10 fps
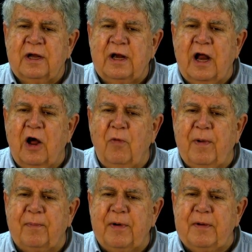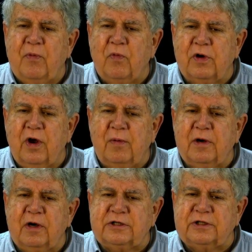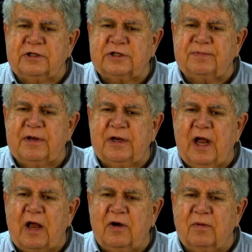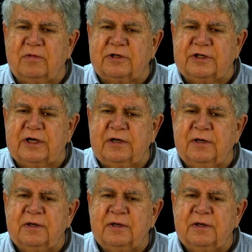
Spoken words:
and I hope our people will come and listen and speak out, Hubbard said.